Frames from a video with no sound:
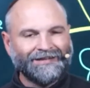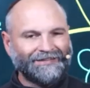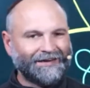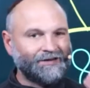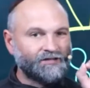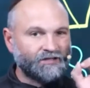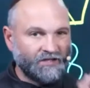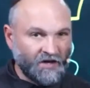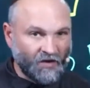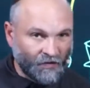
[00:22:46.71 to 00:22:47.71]
There's
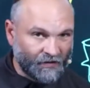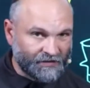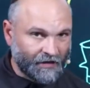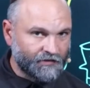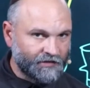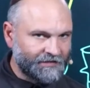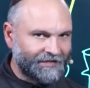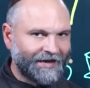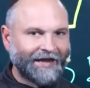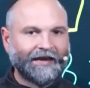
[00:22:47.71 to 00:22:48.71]
no exception to
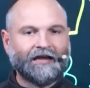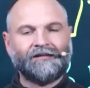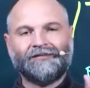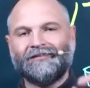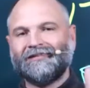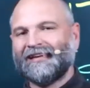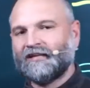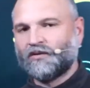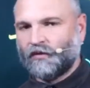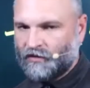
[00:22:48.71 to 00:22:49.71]
that in
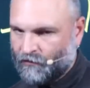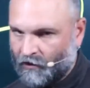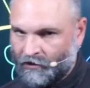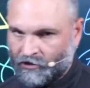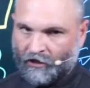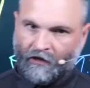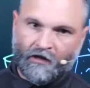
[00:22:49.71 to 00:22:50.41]
this week's parasha.